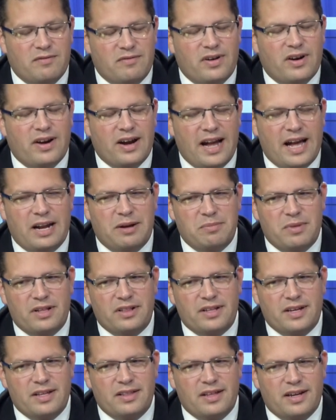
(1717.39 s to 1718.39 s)
very
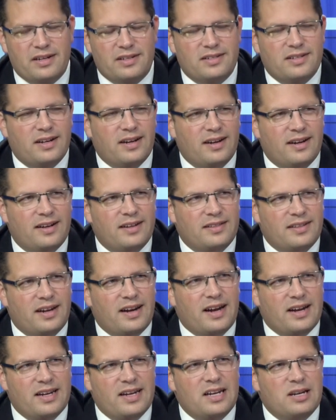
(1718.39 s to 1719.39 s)
adamantly that
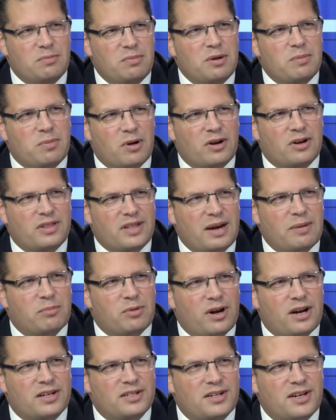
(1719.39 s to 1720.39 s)
I need to be part of that
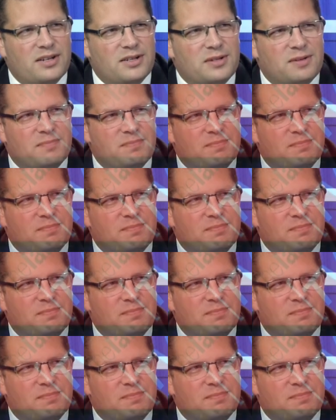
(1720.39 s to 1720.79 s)
process.